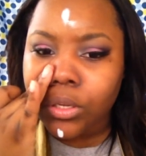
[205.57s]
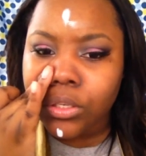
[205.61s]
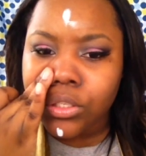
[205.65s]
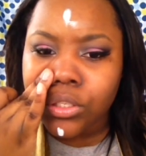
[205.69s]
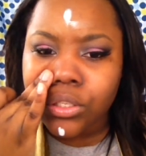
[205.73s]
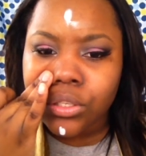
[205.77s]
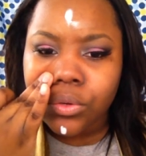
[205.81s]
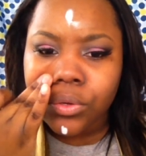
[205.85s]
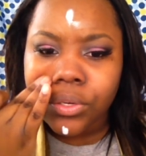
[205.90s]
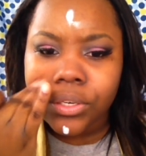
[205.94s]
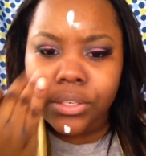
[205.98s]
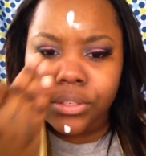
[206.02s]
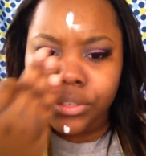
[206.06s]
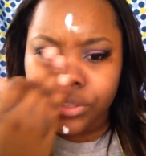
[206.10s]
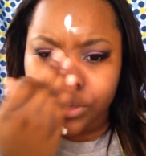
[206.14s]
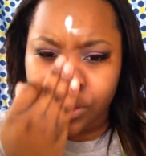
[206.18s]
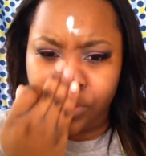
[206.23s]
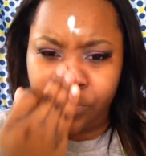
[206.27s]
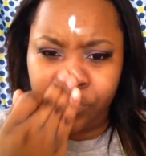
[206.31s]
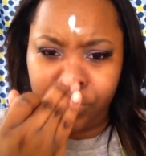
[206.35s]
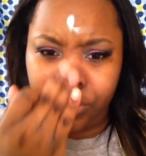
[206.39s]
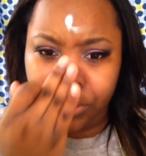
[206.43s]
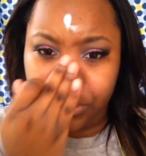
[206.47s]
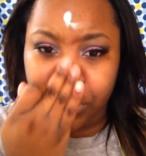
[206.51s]
So it
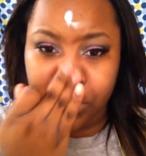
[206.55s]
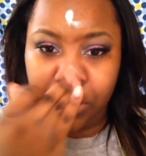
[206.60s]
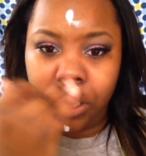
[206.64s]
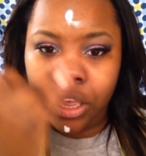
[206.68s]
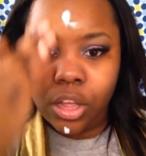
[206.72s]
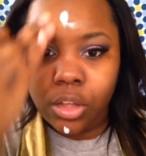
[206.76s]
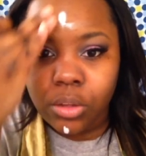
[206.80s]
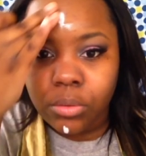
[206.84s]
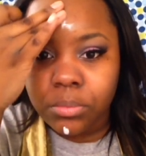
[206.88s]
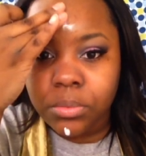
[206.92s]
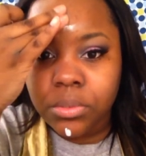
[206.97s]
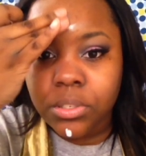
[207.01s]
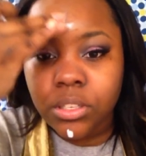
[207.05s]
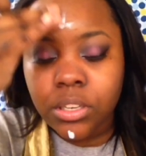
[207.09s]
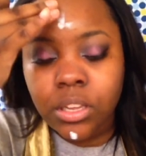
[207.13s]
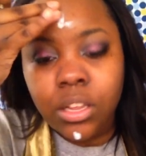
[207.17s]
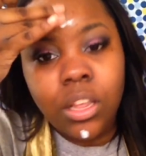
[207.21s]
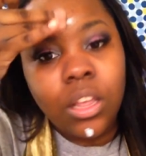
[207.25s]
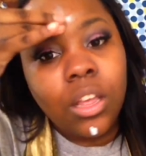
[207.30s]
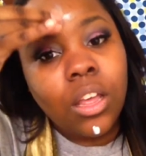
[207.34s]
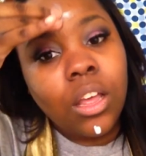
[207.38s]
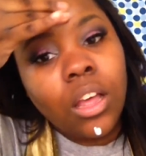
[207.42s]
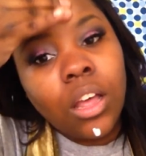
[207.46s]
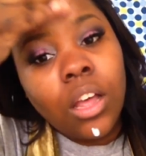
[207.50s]
definitely helps
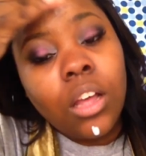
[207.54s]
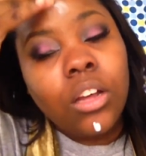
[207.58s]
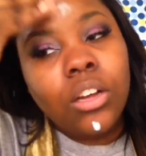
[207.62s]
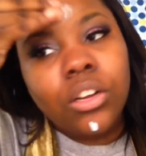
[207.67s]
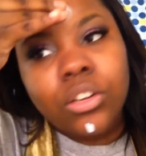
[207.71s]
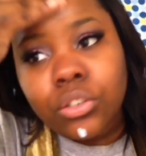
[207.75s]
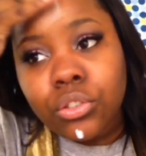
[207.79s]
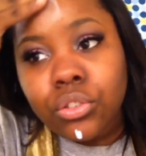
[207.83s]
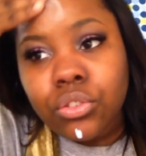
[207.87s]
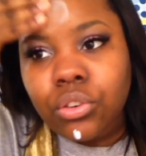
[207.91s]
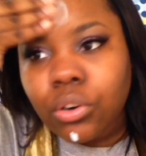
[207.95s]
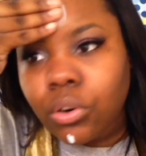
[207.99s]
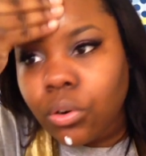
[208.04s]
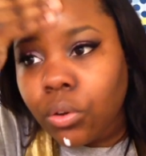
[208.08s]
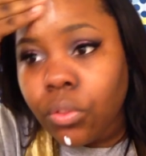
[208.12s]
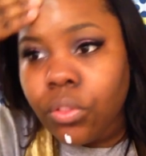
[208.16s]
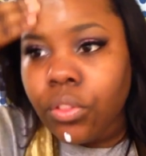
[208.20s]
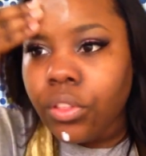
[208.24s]
control